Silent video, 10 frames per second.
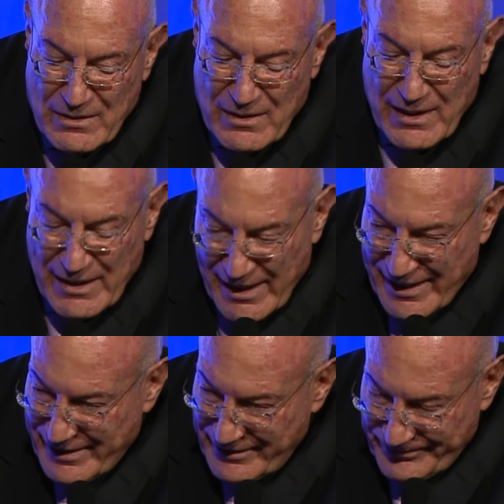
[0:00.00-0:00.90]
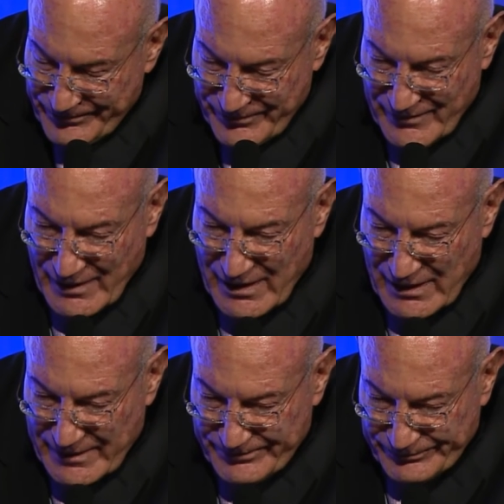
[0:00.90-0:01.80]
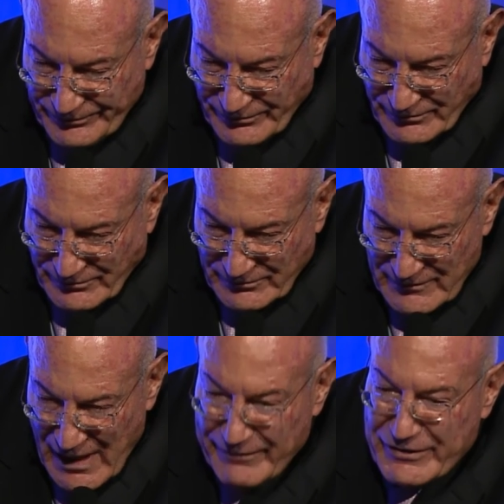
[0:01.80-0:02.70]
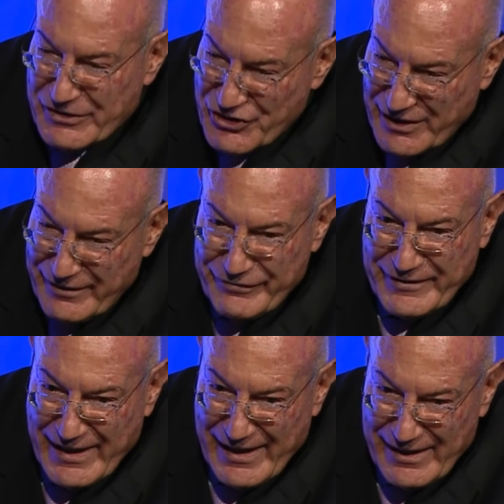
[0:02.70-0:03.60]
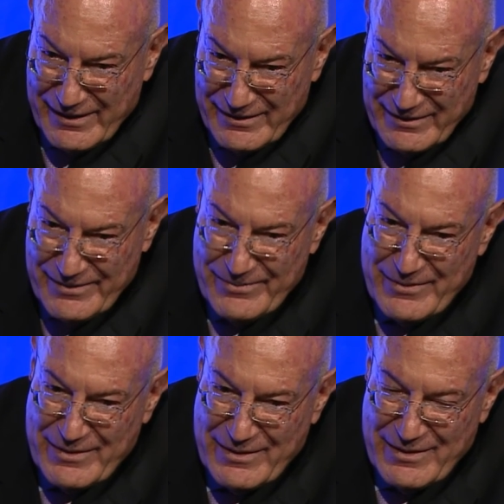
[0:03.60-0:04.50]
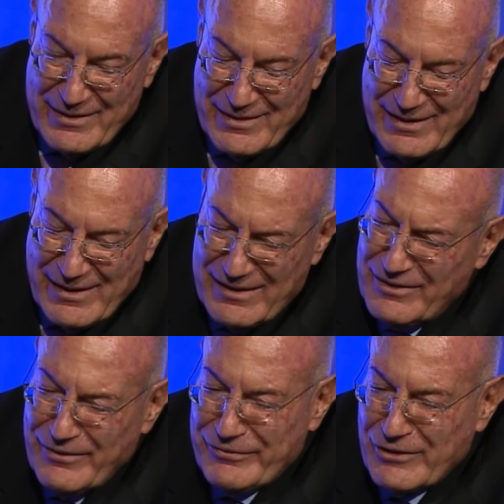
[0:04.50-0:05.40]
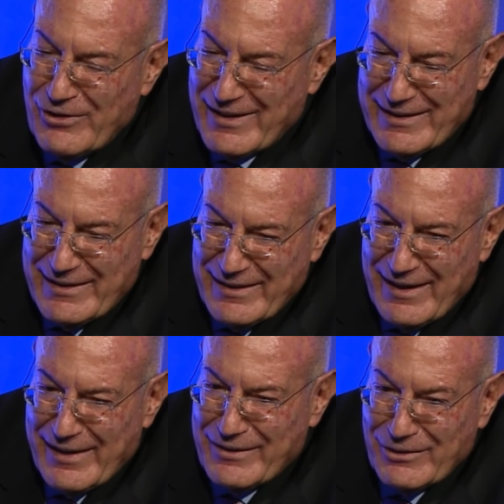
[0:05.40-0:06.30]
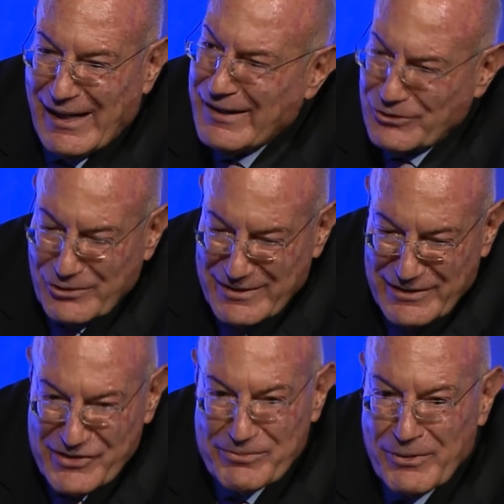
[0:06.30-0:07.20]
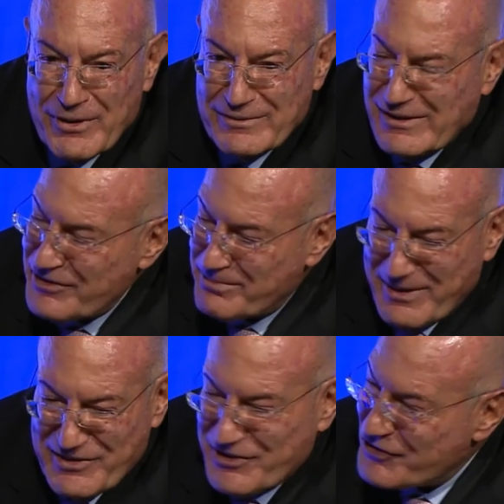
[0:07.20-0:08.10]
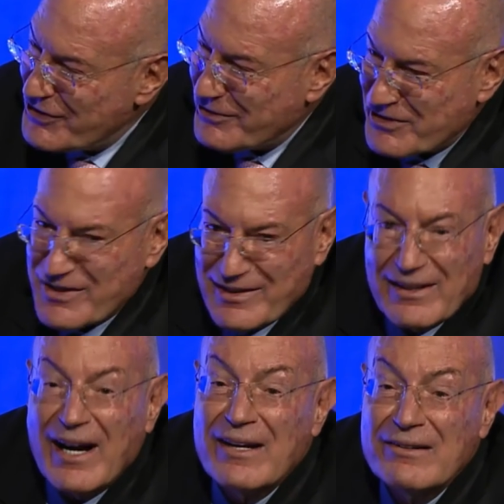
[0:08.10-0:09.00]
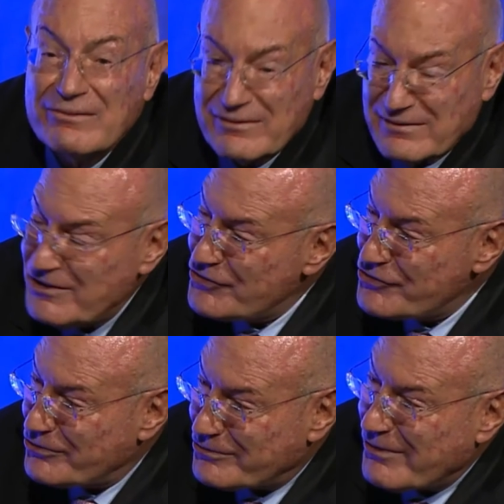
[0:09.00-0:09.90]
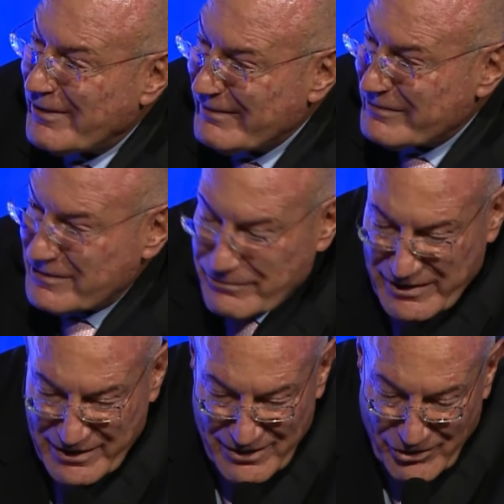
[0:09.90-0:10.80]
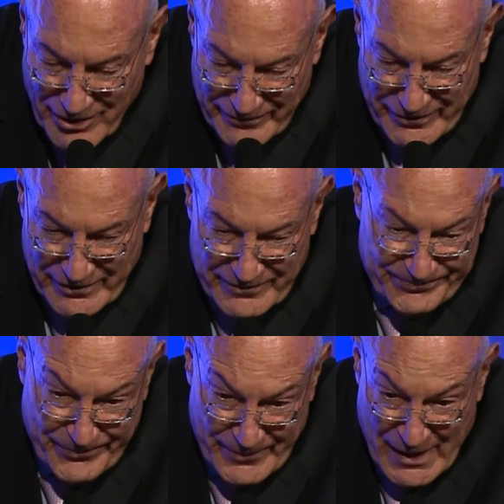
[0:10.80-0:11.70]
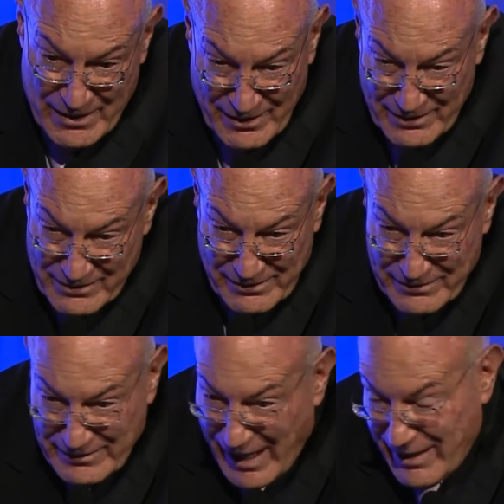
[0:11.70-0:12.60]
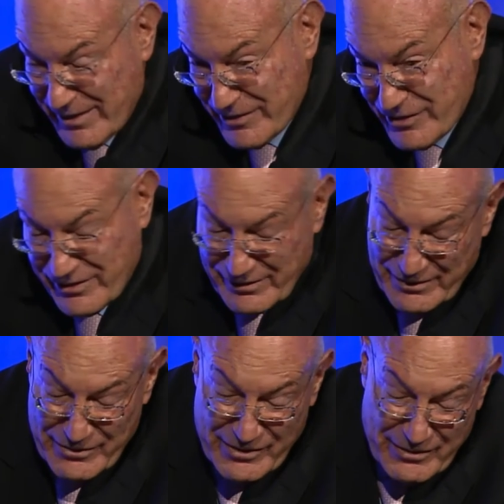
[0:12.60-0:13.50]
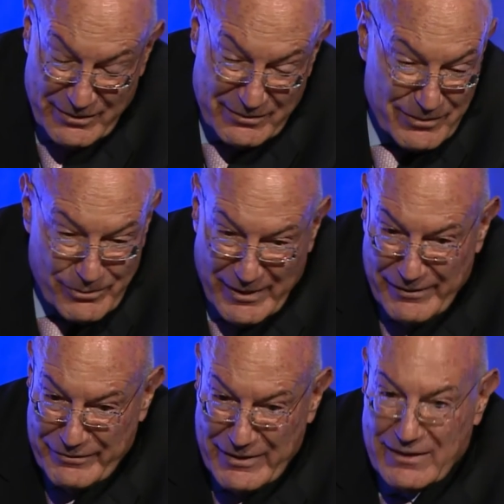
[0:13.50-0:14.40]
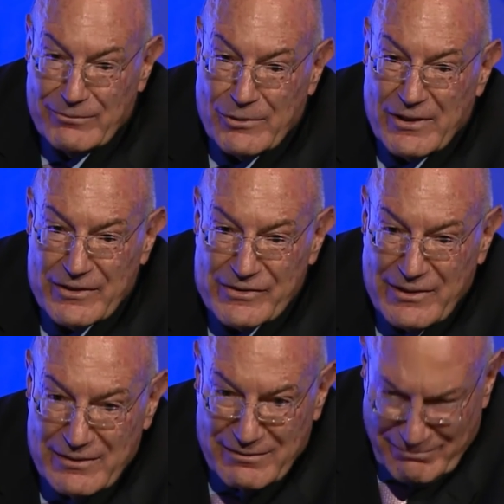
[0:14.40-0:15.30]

and I, after JFK, and you've no idea, I took this business seriously. I used to travel with Oliver to Dallas, to Houston, to wherever he was, and